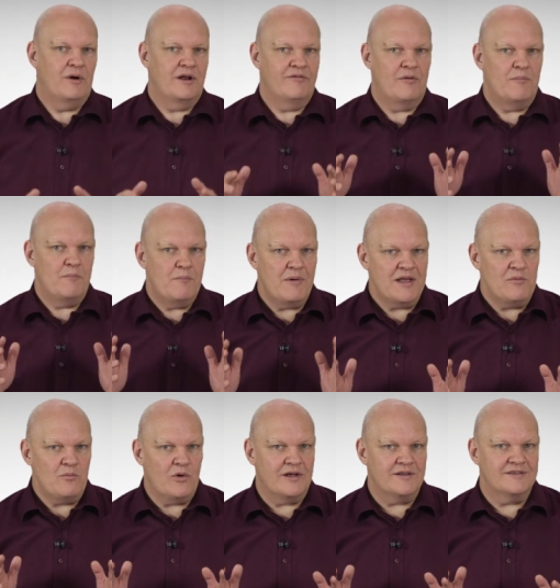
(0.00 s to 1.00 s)
One of the
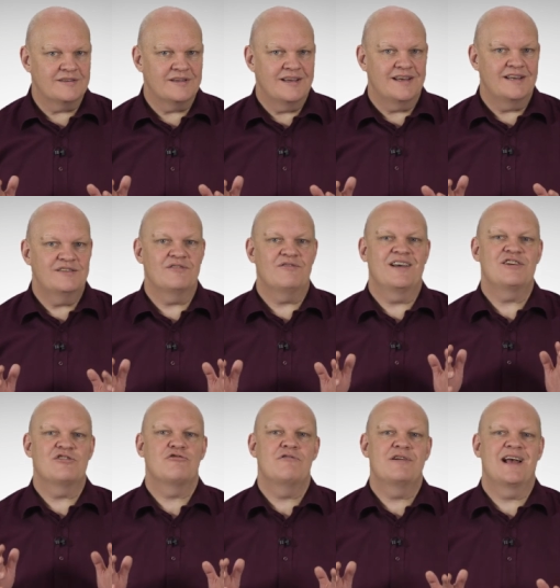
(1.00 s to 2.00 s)
main ones is that they
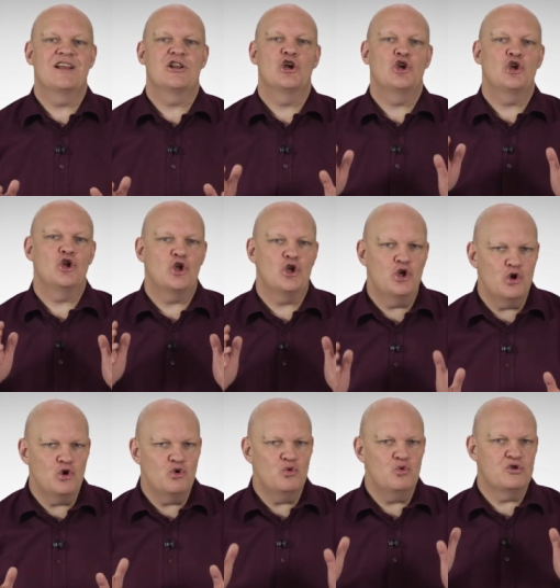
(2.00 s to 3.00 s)
create
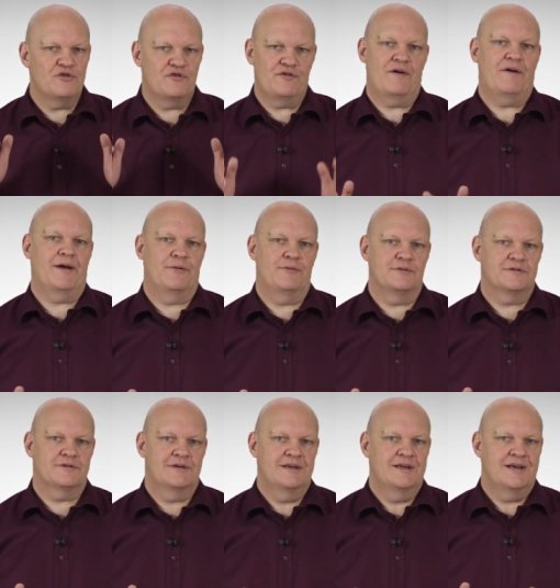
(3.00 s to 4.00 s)
huge
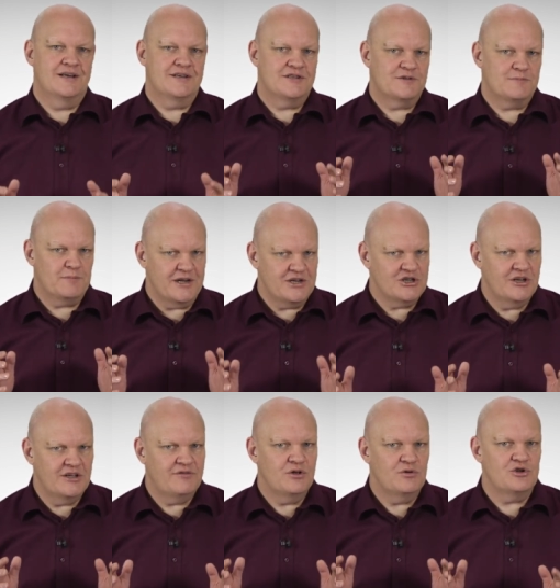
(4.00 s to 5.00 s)
files, especially
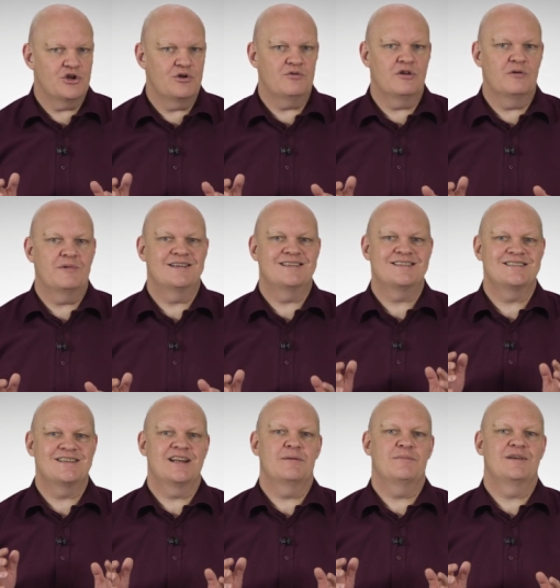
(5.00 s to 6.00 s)
if you shoot them as
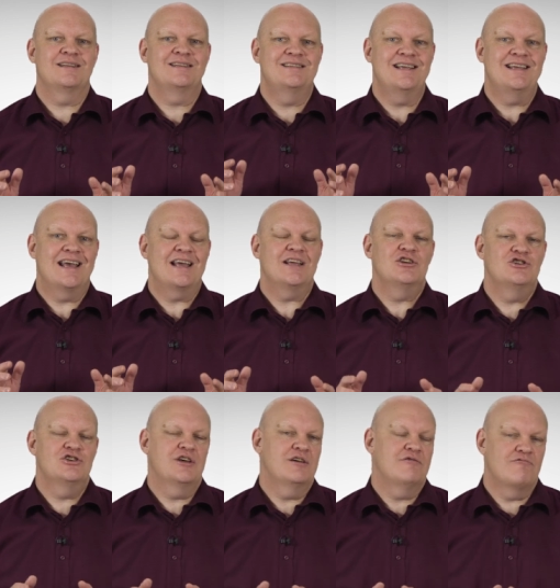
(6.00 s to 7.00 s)
cinema
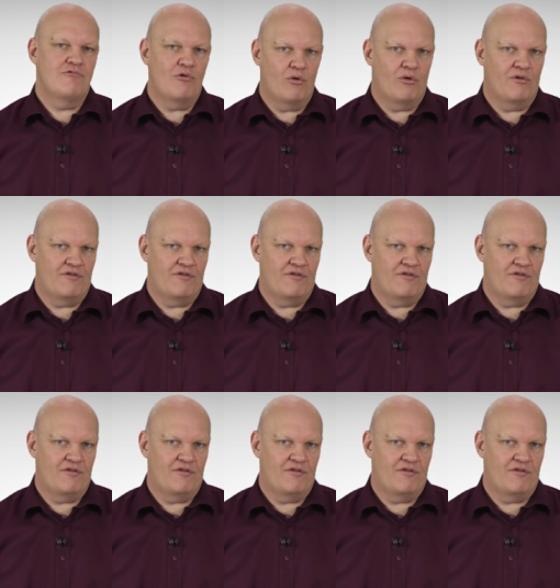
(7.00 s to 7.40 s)
DNG RAW